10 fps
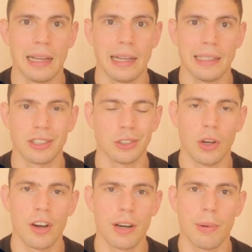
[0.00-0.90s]
And he's got
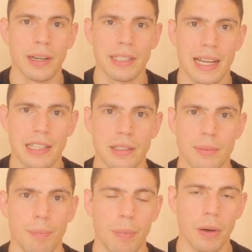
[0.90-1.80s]
dynamite in his
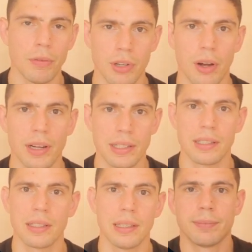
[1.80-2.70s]
hands, both
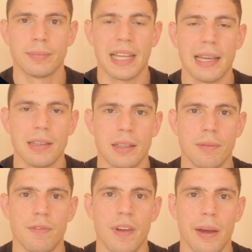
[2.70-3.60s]
sides. That is
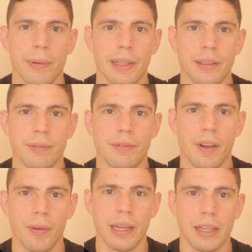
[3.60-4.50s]
a very,
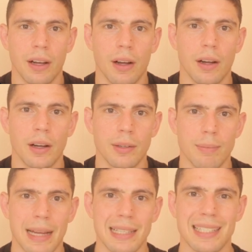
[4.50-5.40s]
very
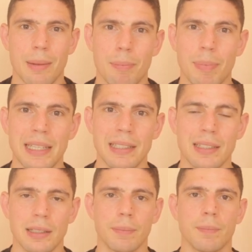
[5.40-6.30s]
hard man to
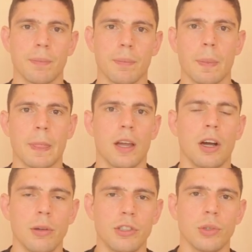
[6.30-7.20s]
beat.
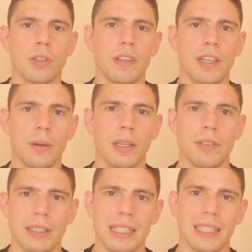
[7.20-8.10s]
Hope you enjoyed the video.
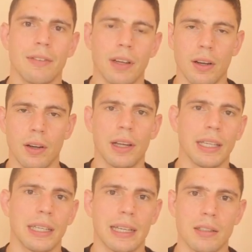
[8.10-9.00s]
If you did, give it a
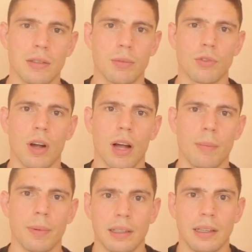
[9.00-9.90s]
like and subscribe.